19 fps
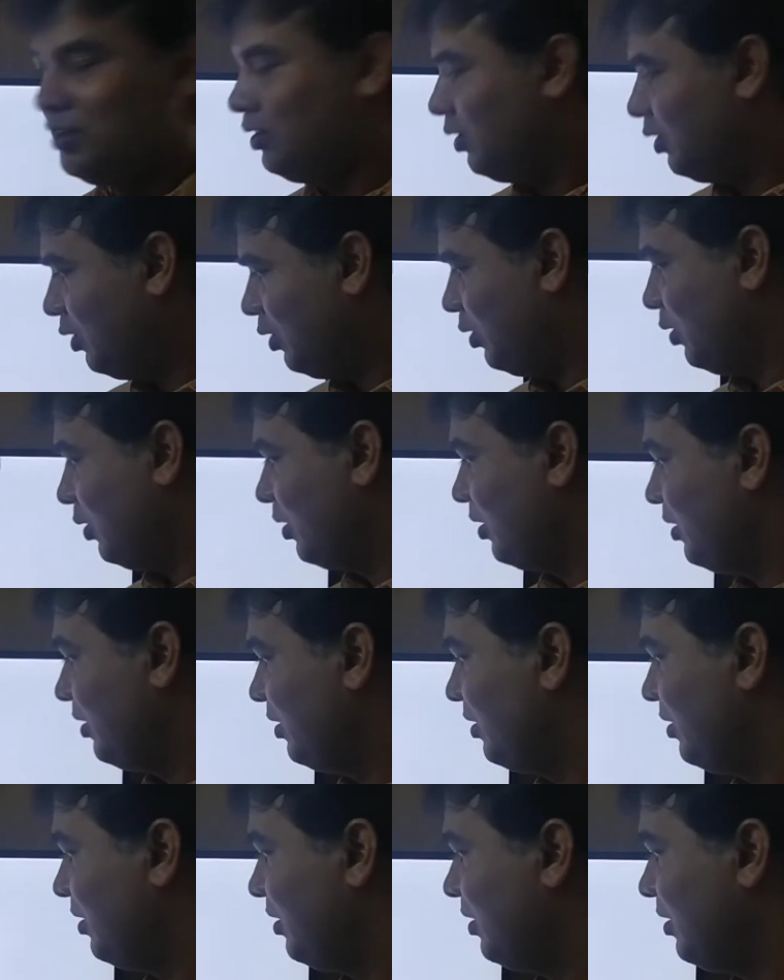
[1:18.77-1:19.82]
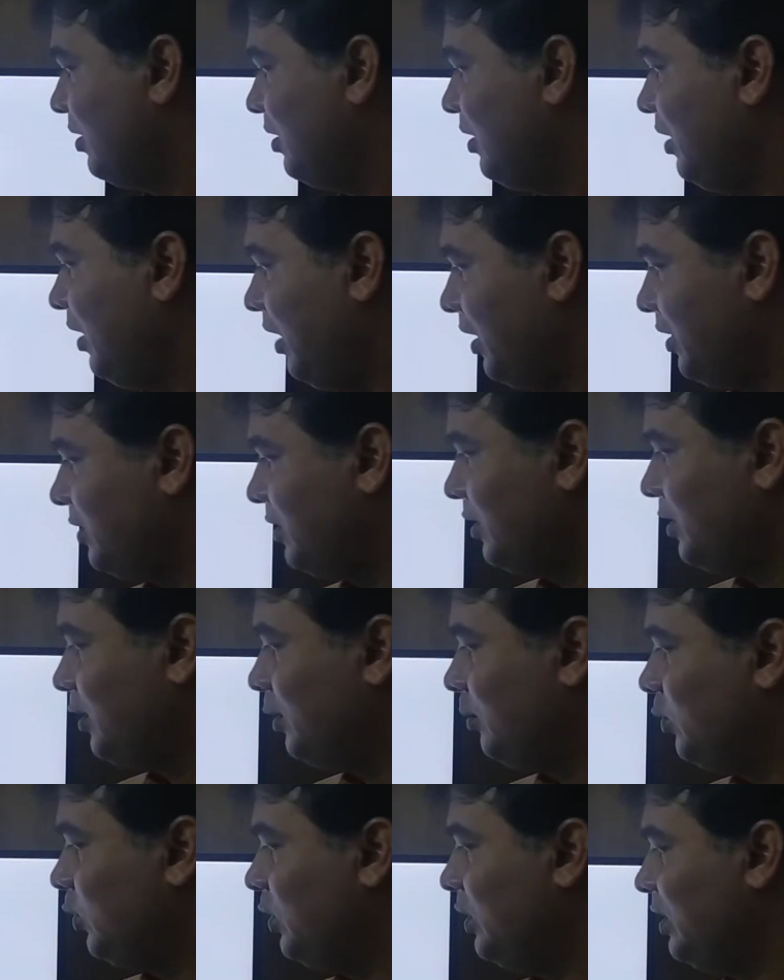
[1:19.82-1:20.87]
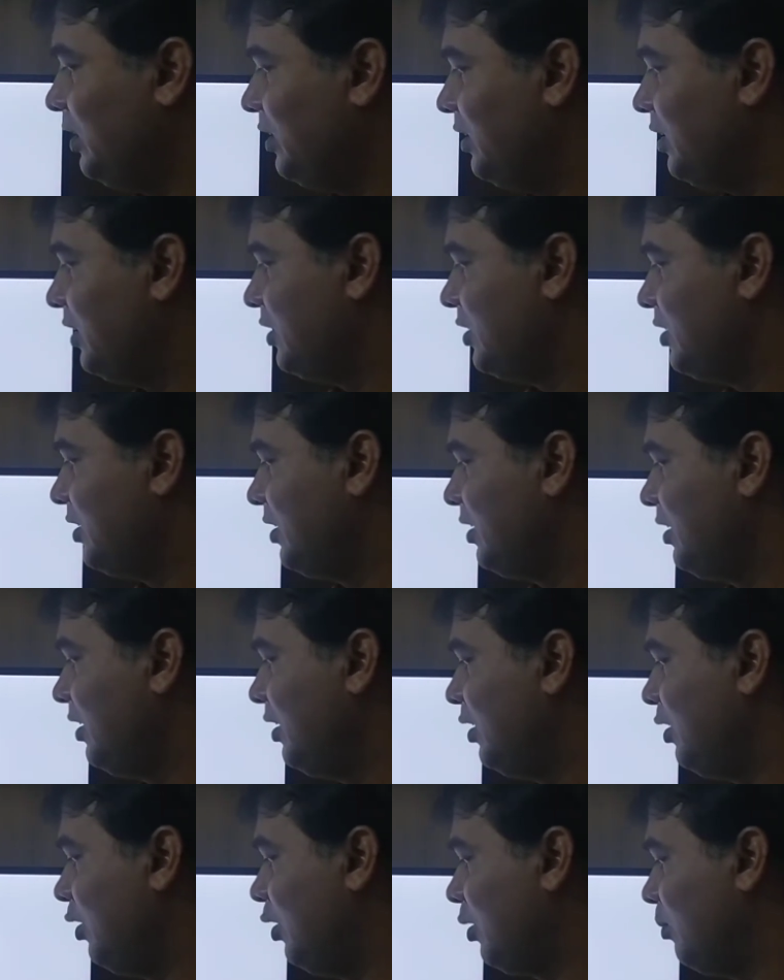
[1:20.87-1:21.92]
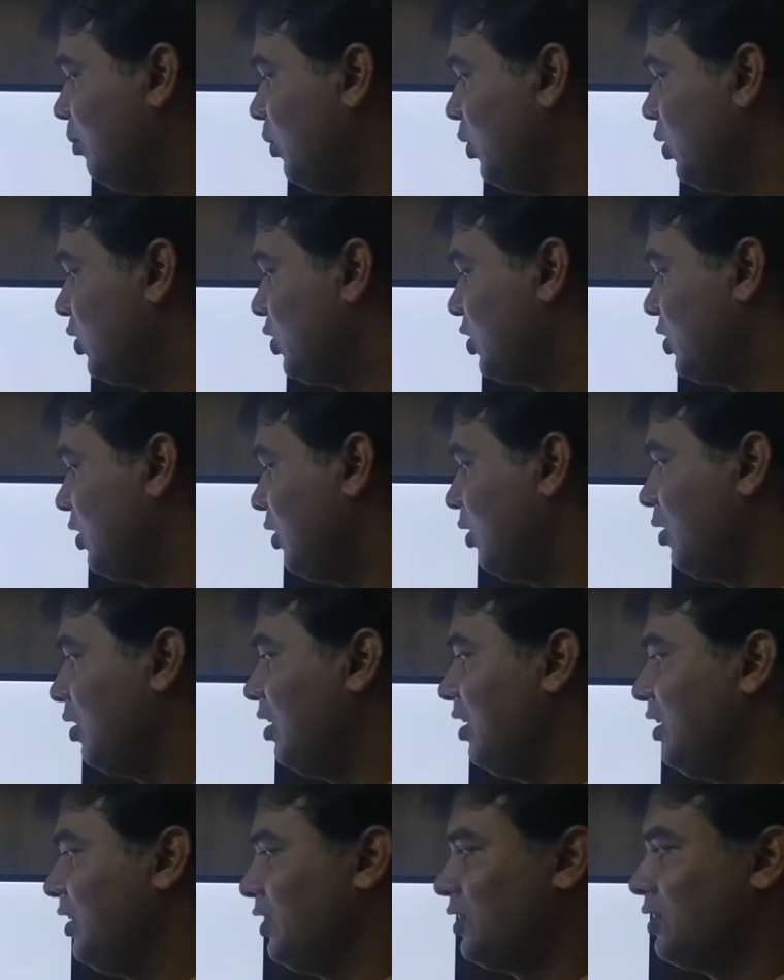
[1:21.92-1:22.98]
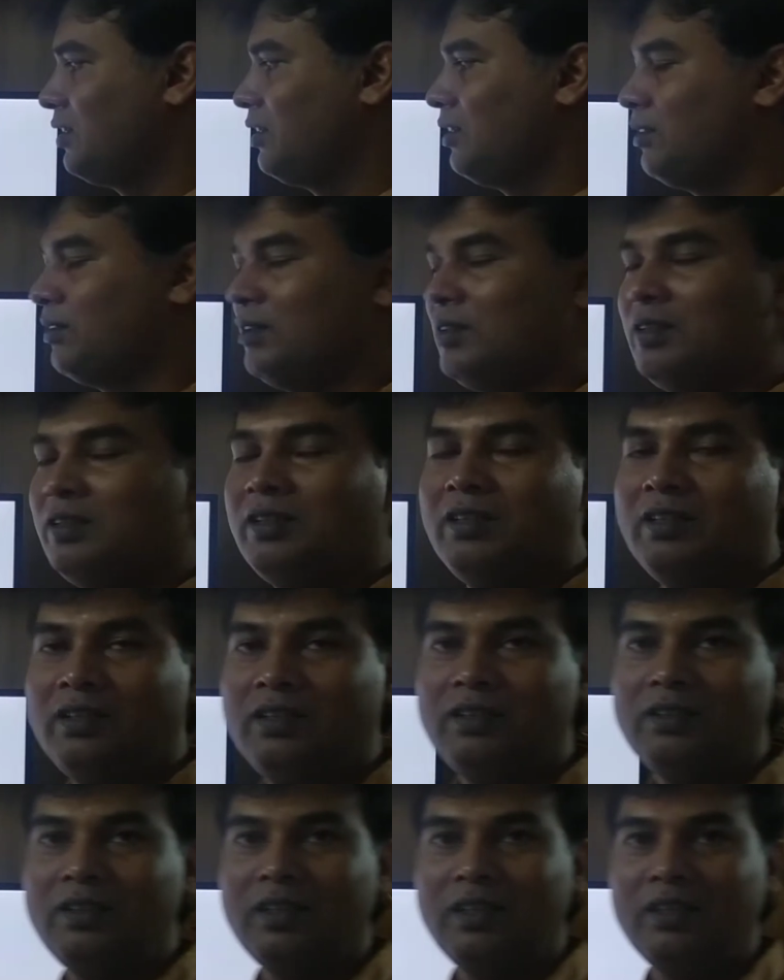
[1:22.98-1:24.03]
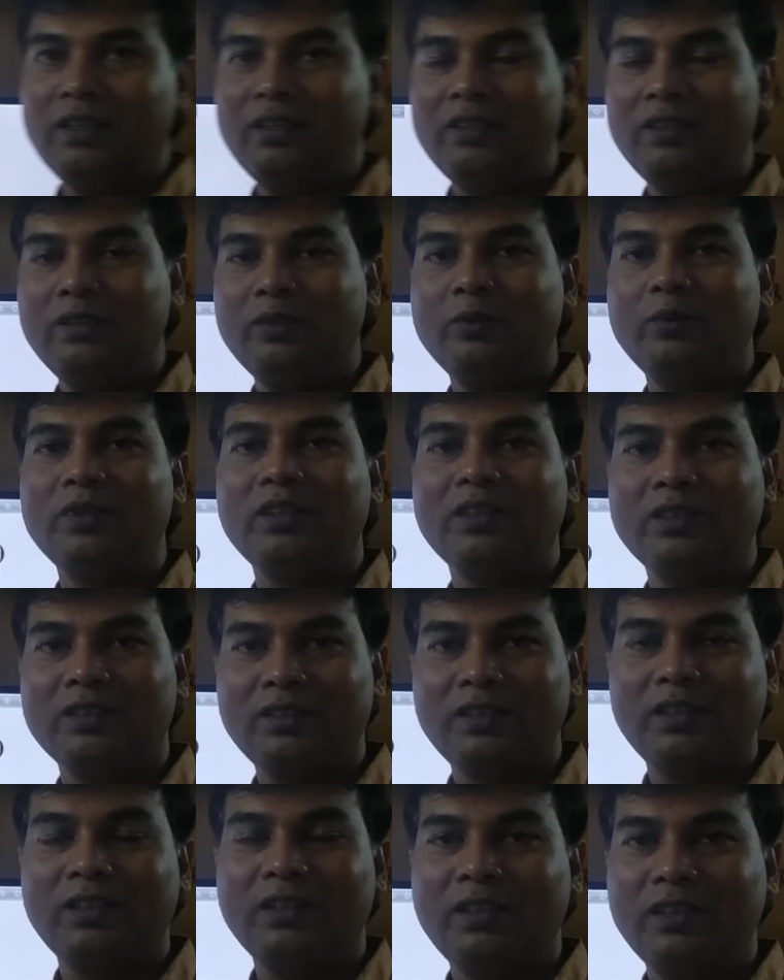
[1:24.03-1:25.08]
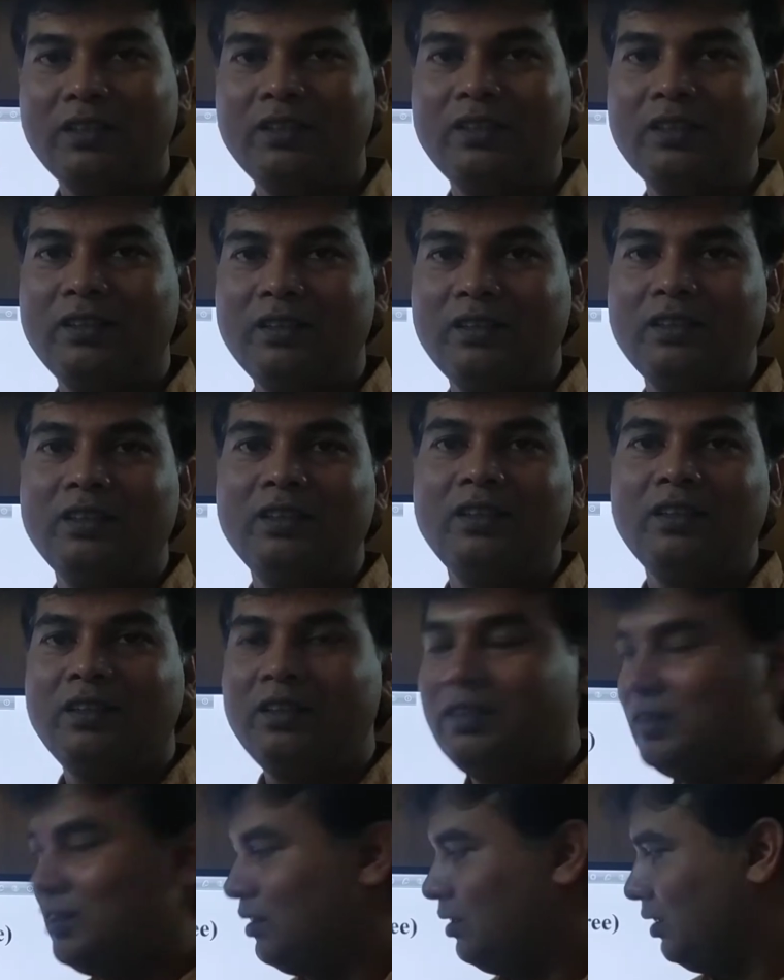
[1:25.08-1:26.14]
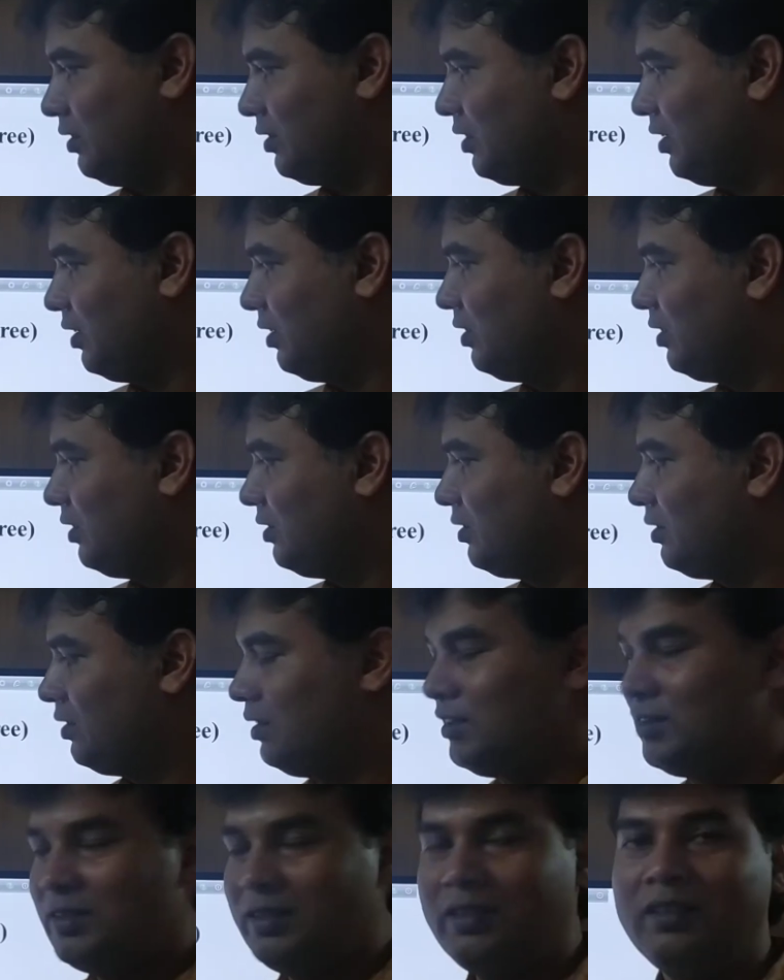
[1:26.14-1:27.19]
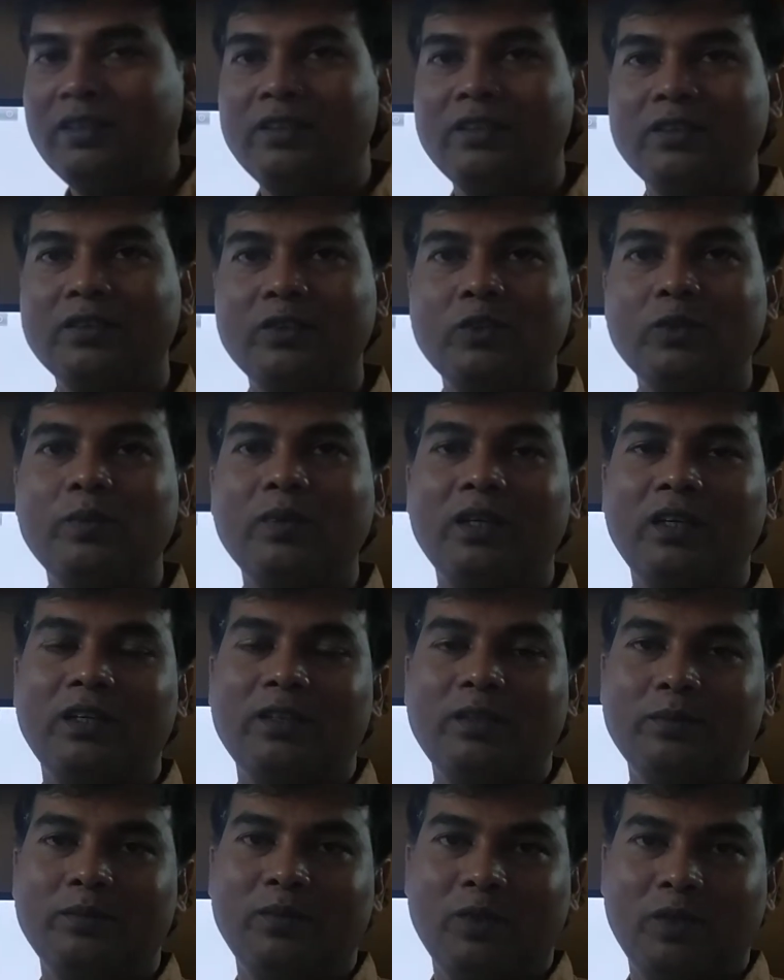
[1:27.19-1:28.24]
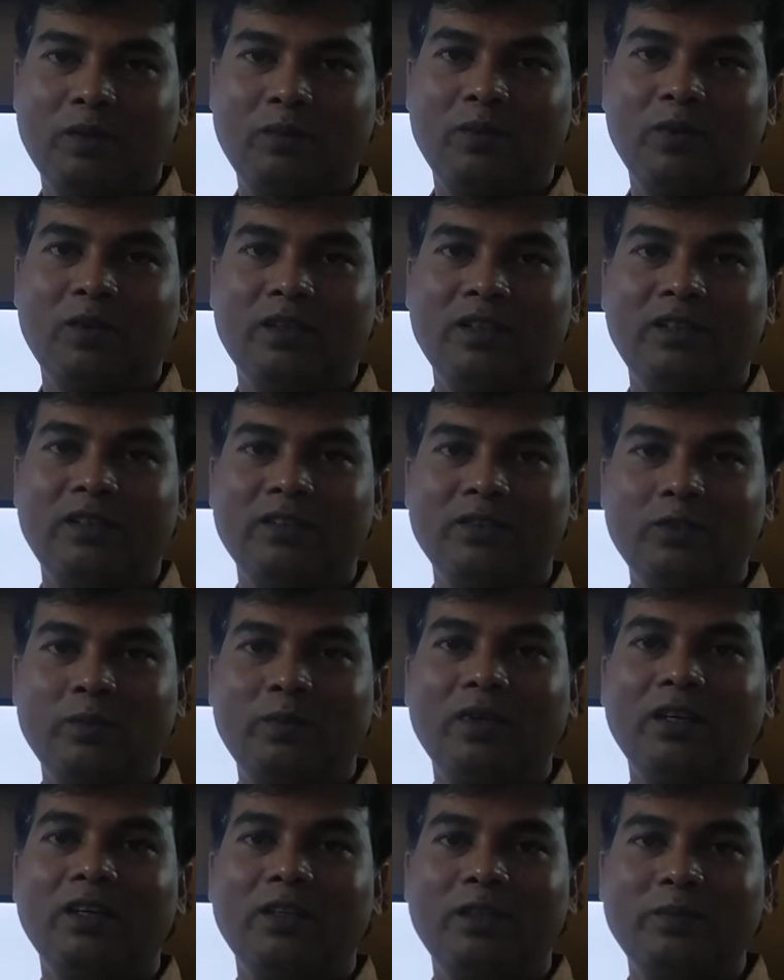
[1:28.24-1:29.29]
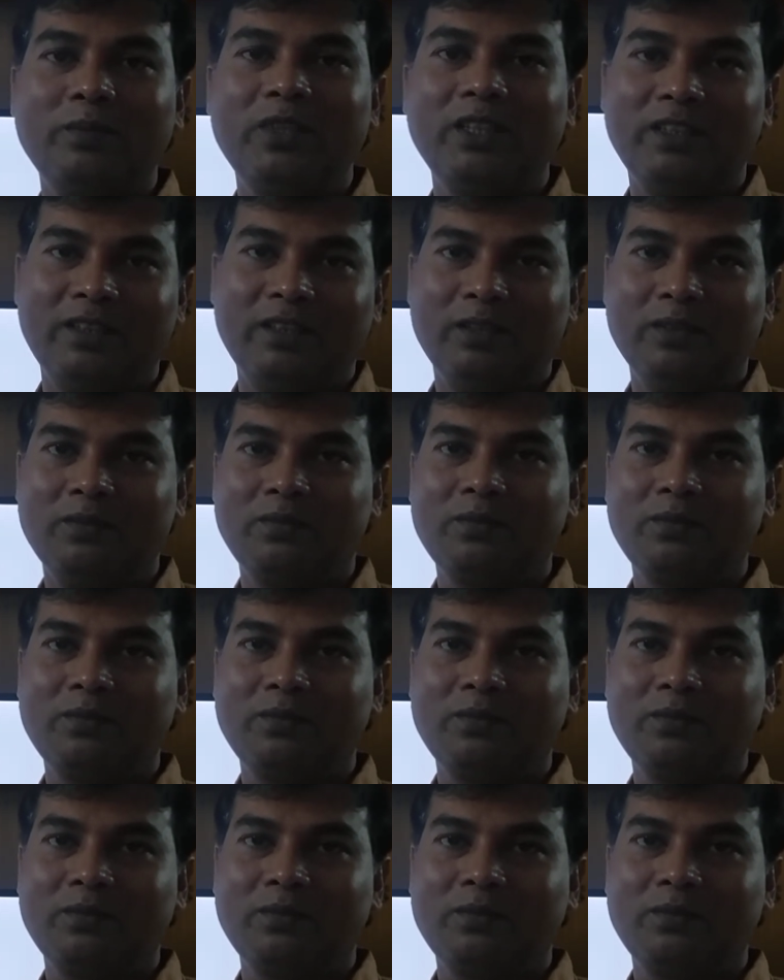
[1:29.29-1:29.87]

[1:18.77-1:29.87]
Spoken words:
or adjective with est or most or least, then we can say that the sentence is in superlative form or in superlative degree.